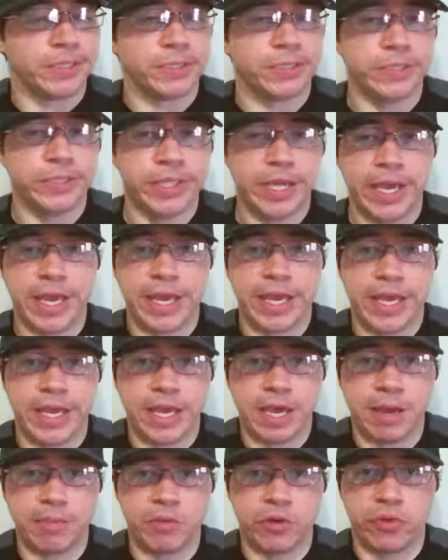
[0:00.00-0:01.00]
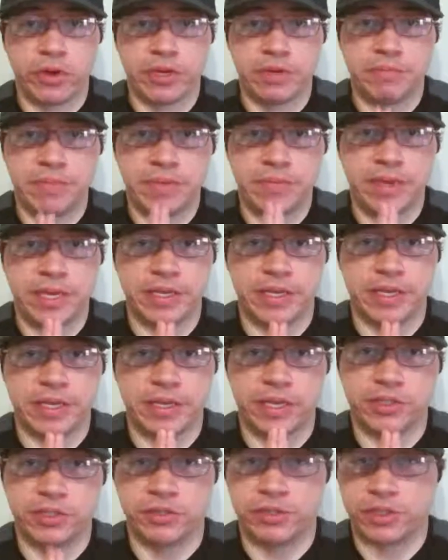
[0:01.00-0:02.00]
Today I'm going to be
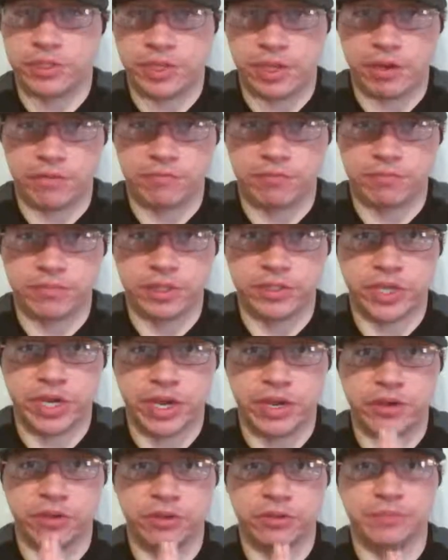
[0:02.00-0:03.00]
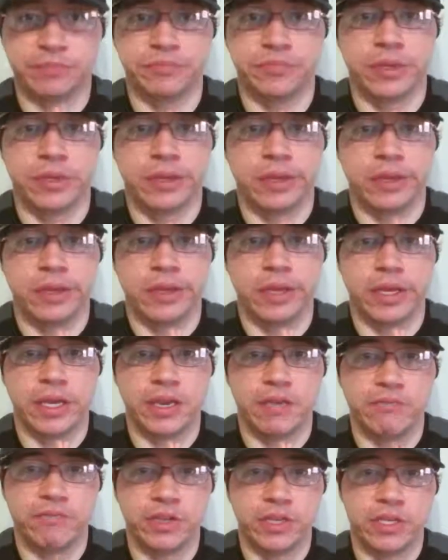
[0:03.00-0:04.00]
making, as you could tell from the title,
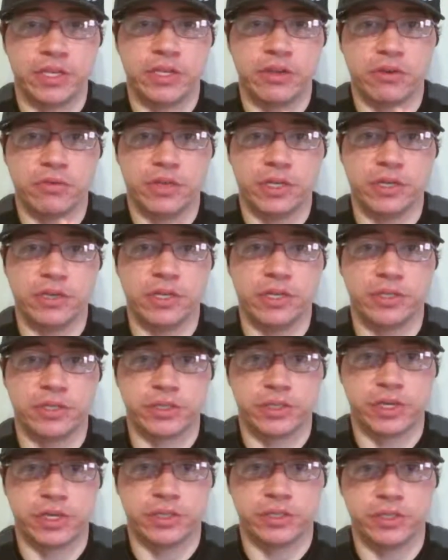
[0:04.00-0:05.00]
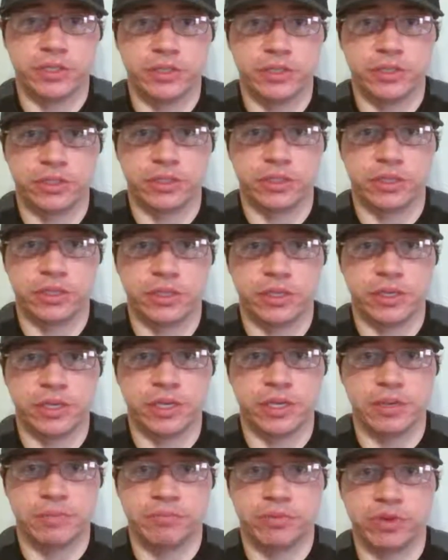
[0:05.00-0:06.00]
a video that discusses
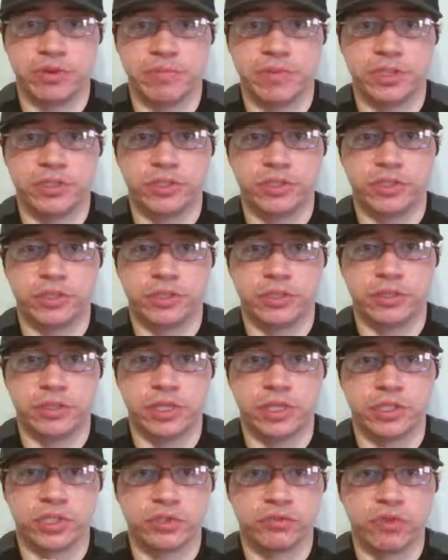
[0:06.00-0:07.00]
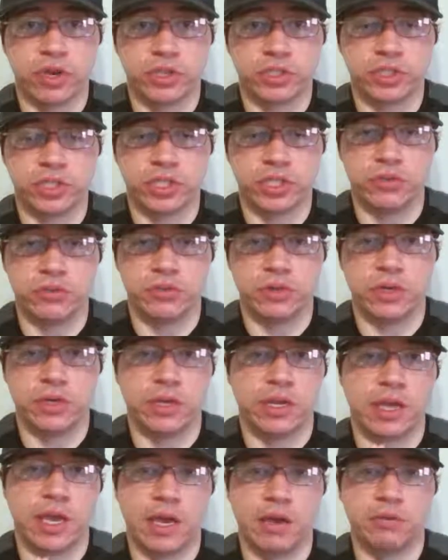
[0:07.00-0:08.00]
and pretty much instructs you
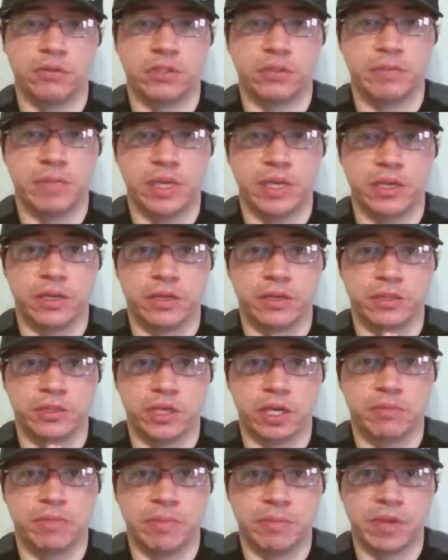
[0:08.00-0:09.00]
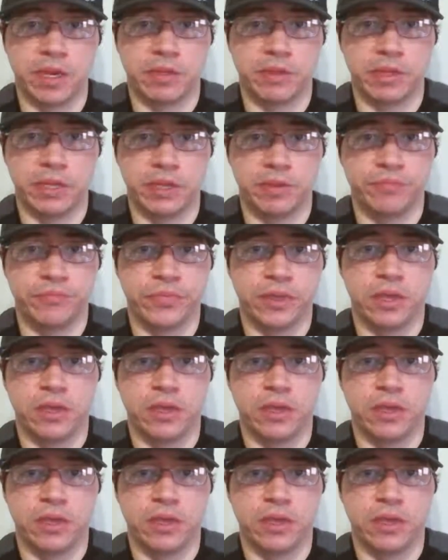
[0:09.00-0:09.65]
on how to make yerba mate.